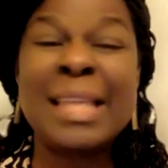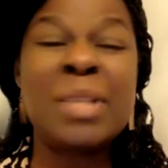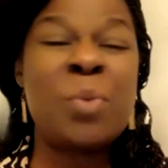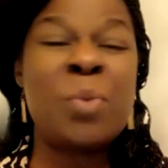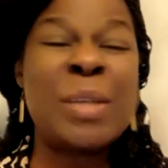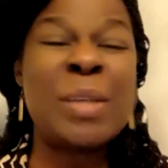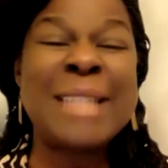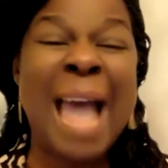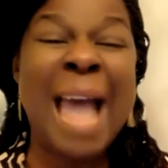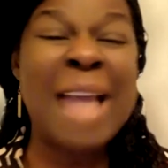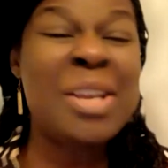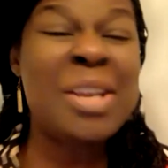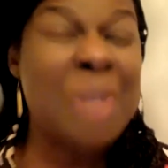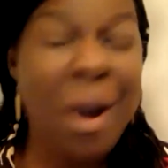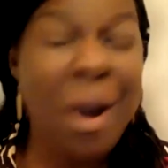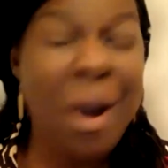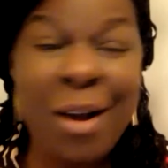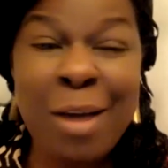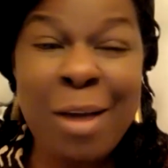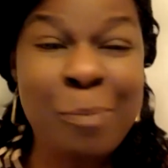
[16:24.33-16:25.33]
This was her
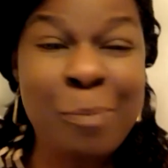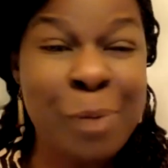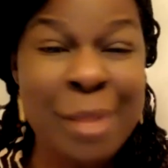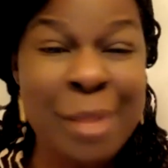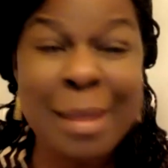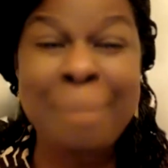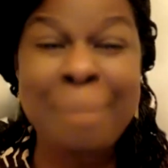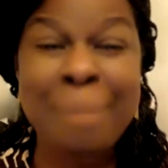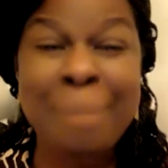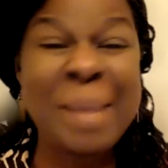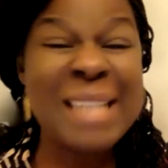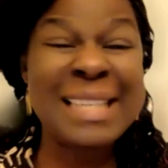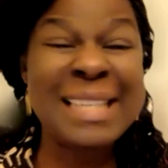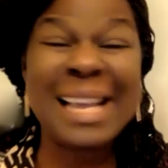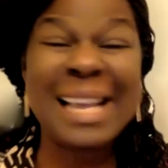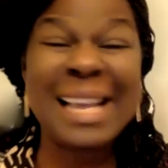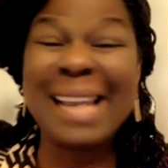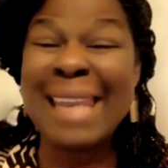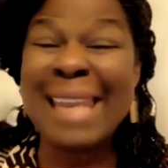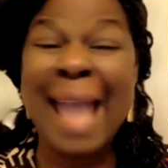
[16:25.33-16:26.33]
younger brother,
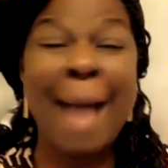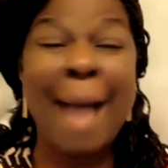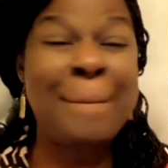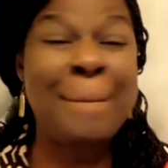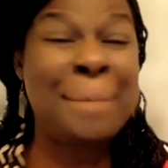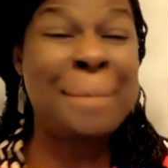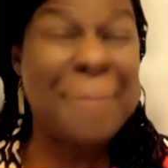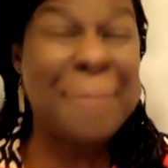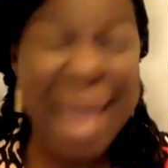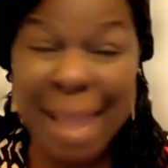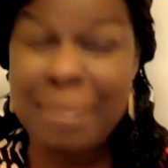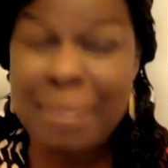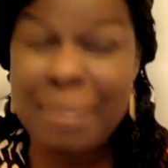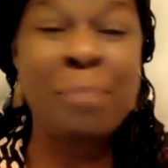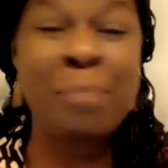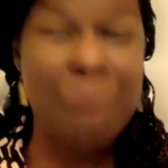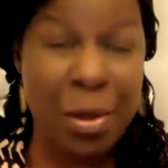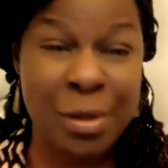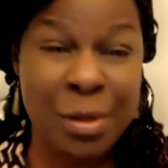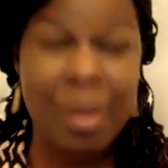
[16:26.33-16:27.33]
basically her baby
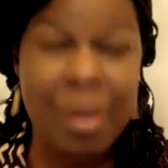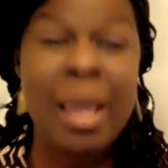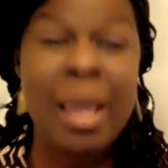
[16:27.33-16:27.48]
brother.